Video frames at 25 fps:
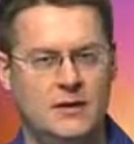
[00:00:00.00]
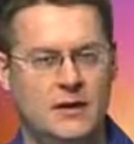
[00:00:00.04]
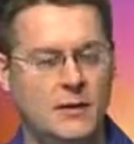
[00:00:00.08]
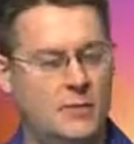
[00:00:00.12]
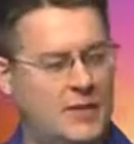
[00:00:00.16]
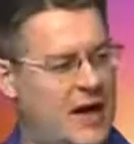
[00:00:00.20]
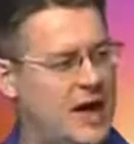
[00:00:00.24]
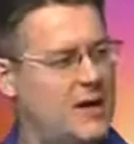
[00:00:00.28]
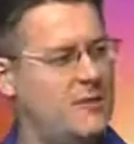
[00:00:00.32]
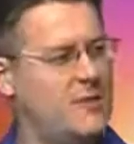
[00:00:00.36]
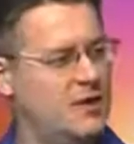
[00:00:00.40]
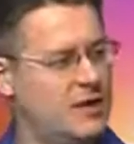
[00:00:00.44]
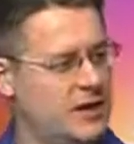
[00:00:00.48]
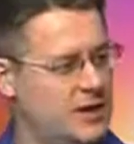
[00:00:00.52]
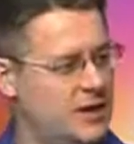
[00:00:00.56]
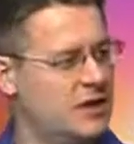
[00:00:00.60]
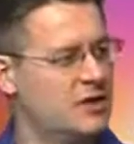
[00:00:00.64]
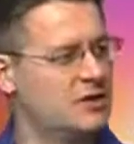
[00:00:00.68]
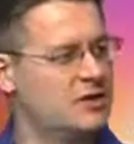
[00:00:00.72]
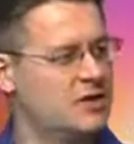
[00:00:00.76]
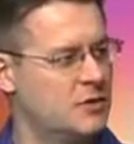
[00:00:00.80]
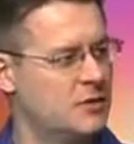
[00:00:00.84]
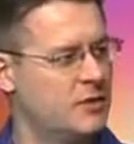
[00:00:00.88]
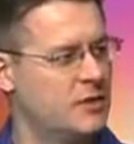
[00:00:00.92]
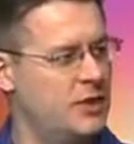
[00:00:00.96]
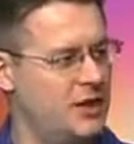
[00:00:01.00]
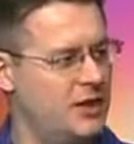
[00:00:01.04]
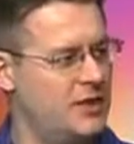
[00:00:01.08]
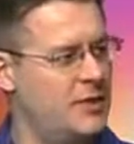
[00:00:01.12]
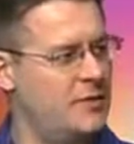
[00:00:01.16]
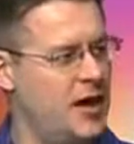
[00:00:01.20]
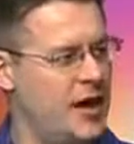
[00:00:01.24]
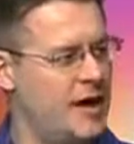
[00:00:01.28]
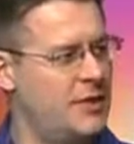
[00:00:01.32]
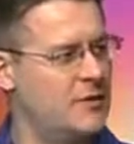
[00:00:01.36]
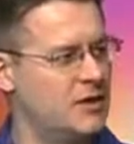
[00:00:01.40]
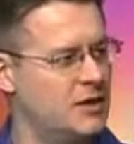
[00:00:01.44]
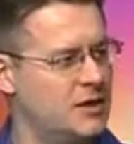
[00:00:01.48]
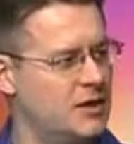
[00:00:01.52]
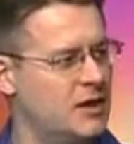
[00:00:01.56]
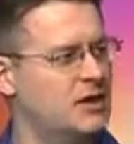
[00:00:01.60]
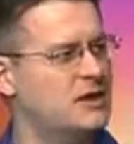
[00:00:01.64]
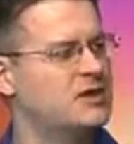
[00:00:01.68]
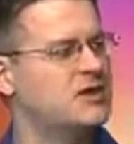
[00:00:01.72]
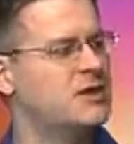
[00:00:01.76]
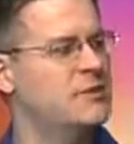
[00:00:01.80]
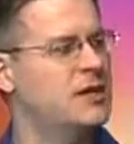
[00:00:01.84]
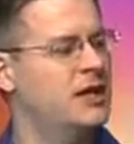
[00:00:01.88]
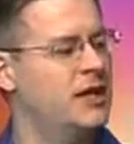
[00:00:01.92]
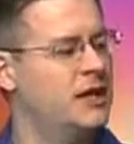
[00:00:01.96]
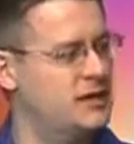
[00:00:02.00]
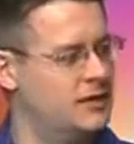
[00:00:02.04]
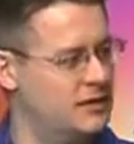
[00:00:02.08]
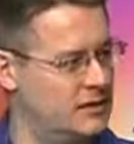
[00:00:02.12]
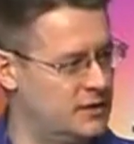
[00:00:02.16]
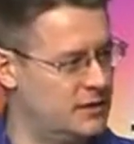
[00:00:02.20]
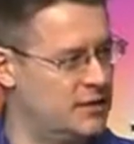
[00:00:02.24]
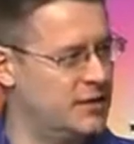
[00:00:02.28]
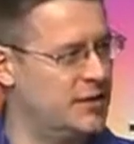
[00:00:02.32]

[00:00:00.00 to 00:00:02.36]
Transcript: The Bible can also, in the Bible can also mean